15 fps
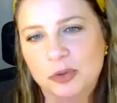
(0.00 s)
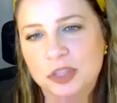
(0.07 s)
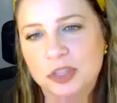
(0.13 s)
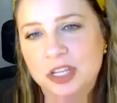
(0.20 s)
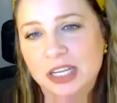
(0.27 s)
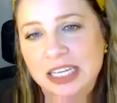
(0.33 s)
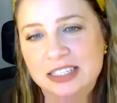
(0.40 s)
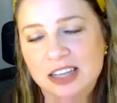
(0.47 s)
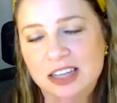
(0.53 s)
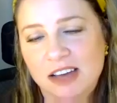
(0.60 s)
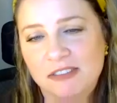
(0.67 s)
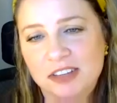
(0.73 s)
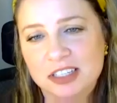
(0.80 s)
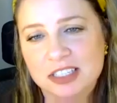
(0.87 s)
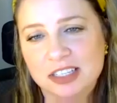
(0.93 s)
the Lees
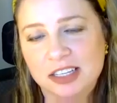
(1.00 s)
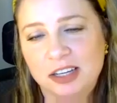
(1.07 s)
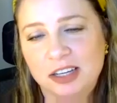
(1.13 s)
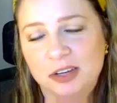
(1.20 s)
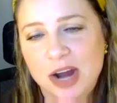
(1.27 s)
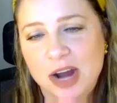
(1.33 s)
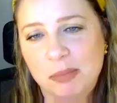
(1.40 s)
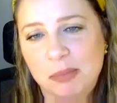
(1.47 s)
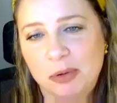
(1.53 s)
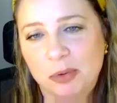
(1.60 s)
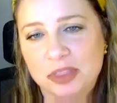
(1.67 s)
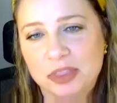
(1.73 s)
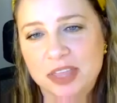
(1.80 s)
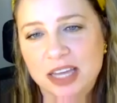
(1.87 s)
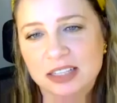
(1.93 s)
obviously grapple
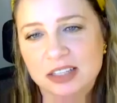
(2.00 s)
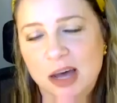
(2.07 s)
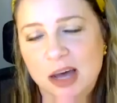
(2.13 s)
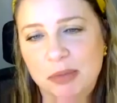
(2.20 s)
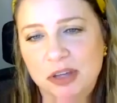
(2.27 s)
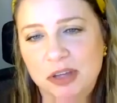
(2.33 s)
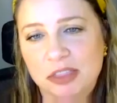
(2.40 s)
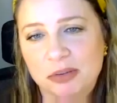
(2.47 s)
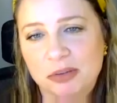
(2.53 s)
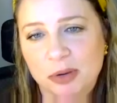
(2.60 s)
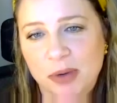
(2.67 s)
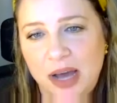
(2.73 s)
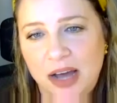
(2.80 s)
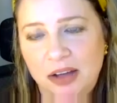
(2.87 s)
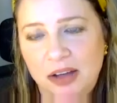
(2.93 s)
with that topic
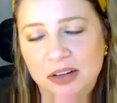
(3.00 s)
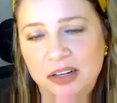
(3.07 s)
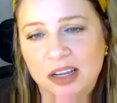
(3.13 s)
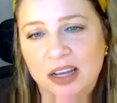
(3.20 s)
throughout.